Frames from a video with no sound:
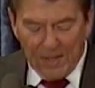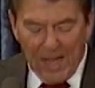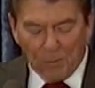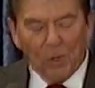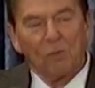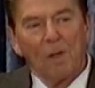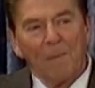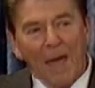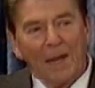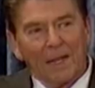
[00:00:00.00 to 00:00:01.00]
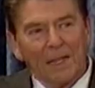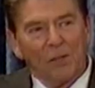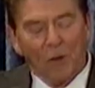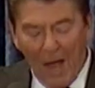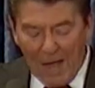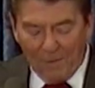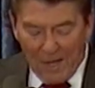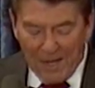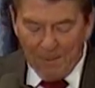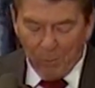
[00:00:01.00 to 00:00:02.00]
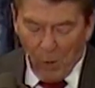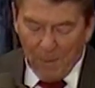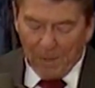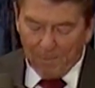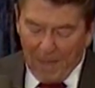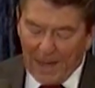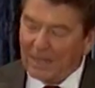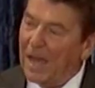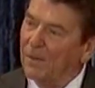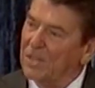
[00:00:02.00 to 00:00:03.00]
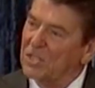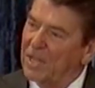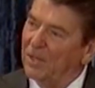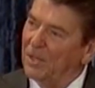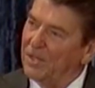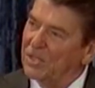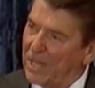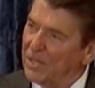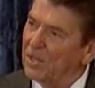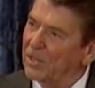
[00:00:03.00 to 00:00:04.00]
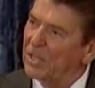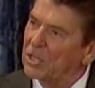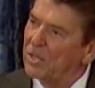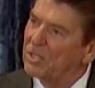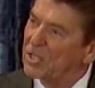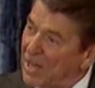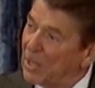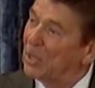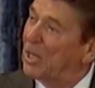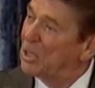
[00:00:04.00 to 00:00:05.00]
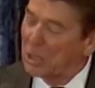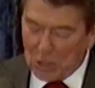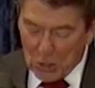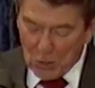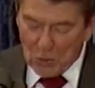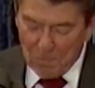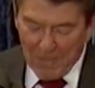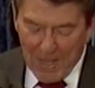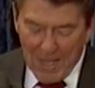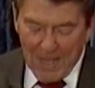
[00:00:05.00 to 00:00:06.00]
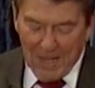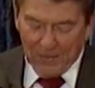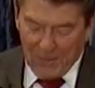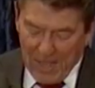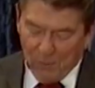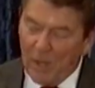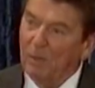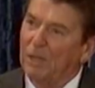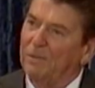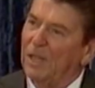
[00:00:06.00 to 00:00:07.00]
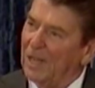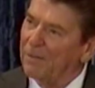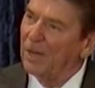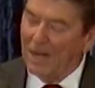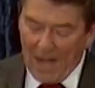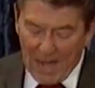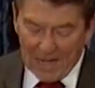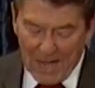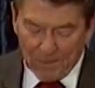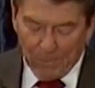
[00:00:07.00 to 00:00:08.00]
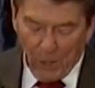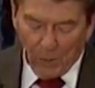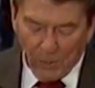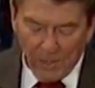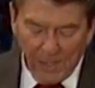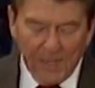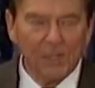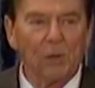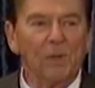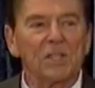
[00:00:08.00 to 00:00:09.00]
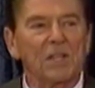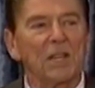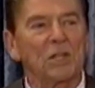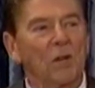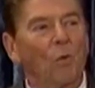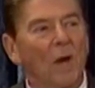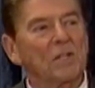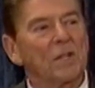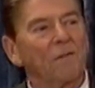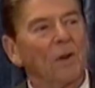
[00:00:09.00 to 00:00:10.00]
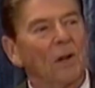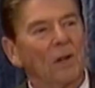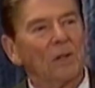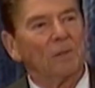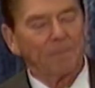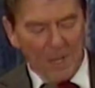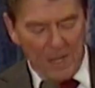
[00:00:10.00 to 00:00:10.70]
that will dramatically drive unemployment back down to single, single, digit, single digits too, and then we will have delivered a knockout blow to recession once and for all.